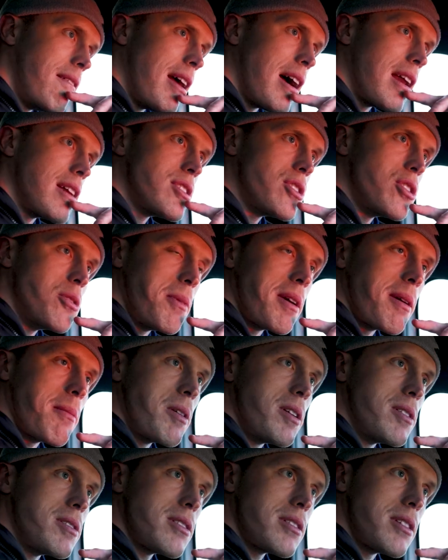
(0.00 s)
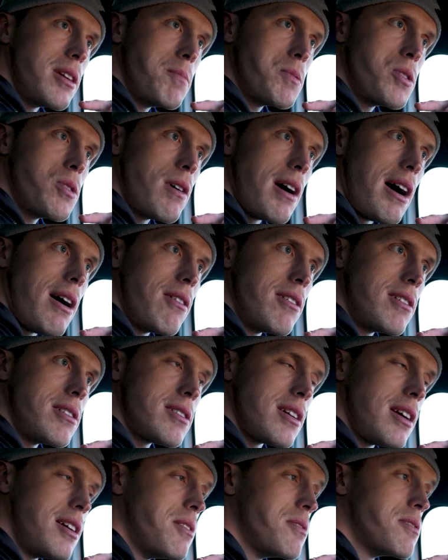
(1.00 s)
not assuming I'm gonna sleep 2
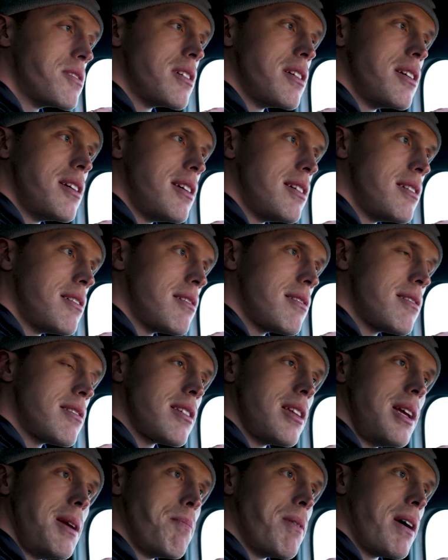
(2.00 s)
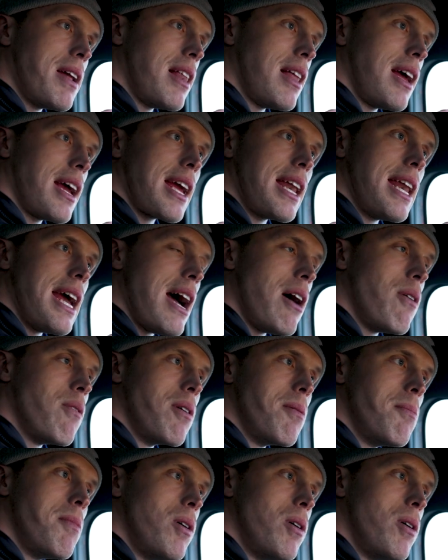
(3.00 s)
hours. I usually sleep at like an hour at